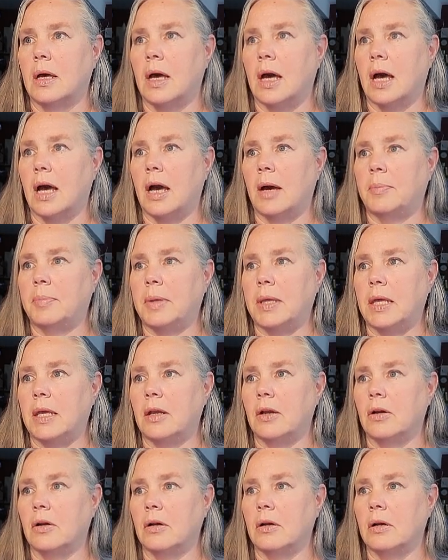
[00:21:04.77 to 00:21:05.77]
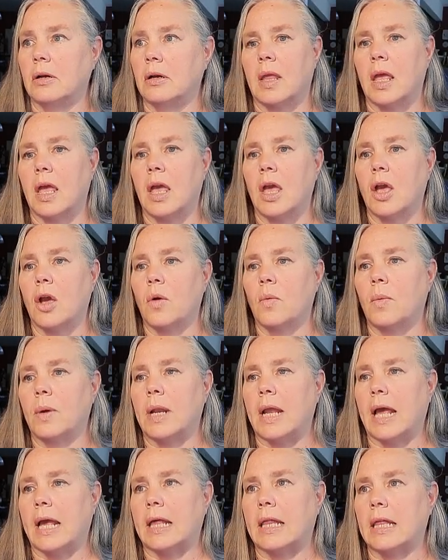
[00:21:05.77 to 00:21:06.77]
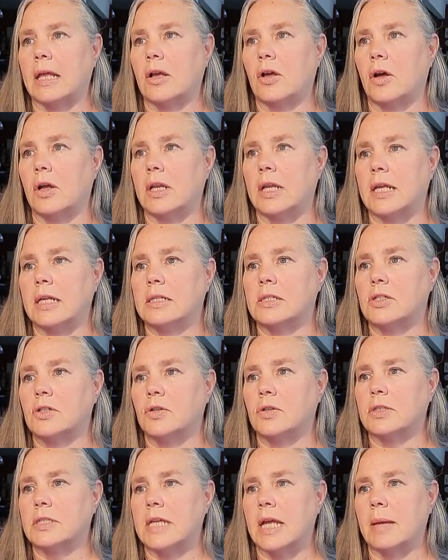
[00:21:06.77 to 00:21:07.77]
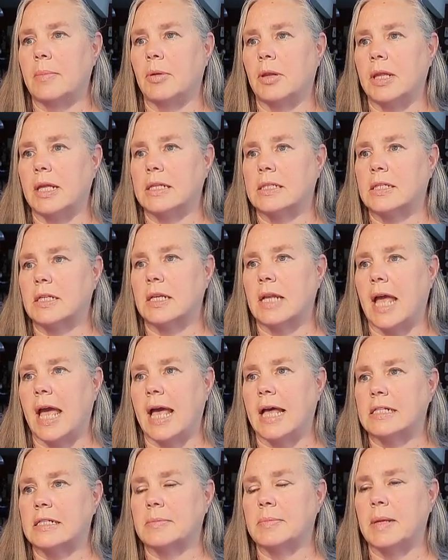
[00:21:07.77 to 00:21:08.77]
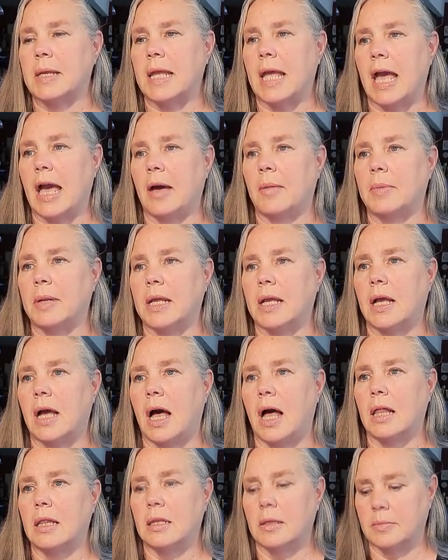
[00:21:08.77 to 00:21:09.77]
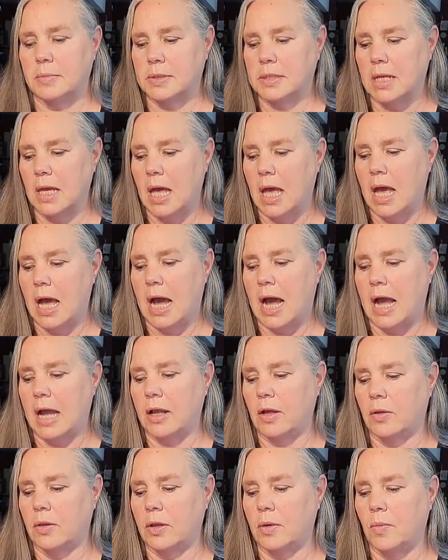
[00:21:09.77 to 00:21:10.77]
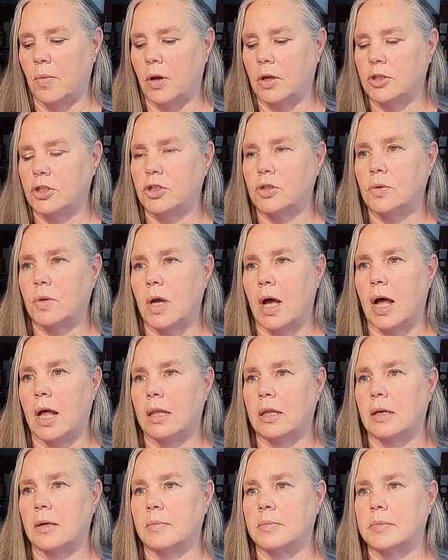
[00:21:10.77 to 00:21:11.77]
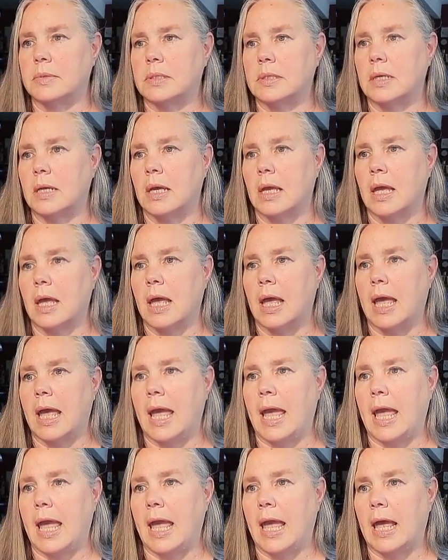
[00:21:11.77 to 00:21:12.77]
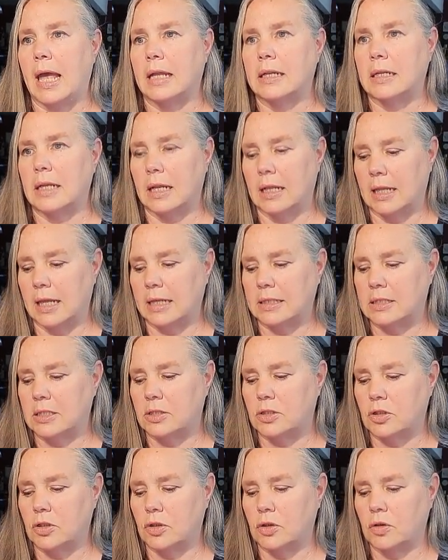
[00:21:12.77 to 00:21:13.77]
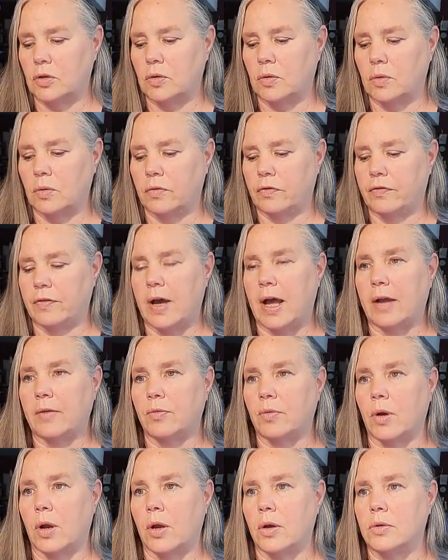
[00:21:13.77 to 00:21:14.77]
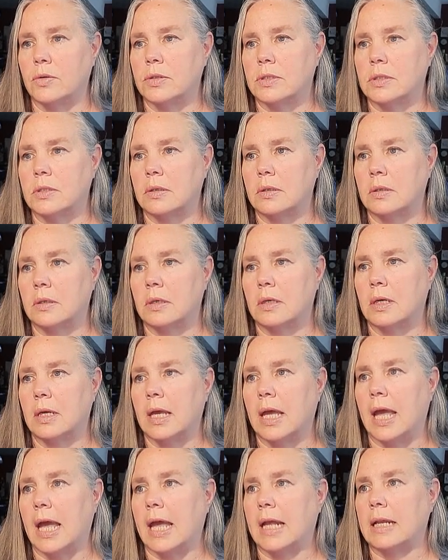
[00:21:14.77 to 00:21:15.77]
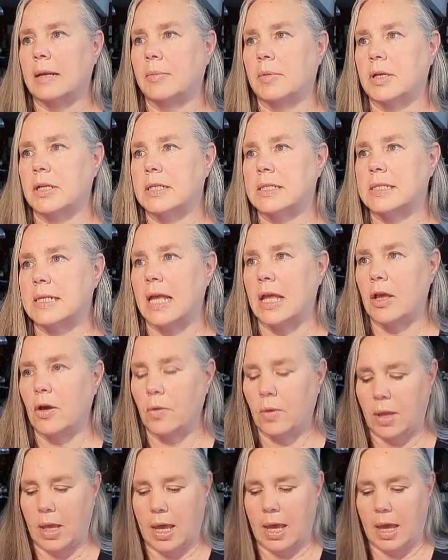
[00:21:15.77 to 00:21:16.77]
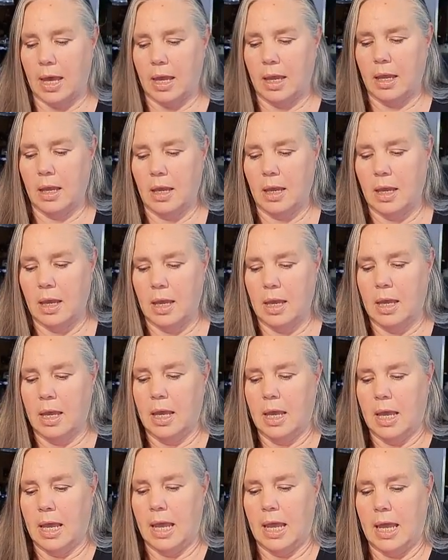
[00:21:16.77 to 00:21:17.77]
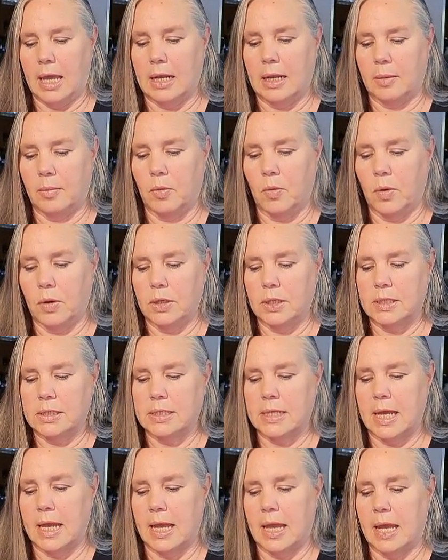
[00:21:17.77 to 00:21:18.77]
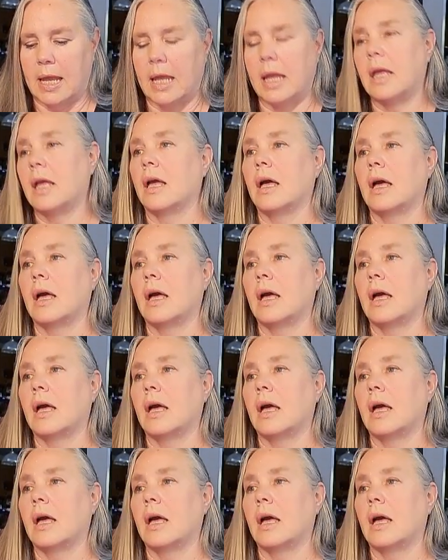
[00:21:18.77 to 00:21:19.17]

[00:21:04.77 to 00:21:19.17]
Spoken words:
up here. When I click on Insert Table, it's going to ask me how many columns. I only want 2 columns, and let's do 5 rows. And I'm going to say OK, and I'm going to say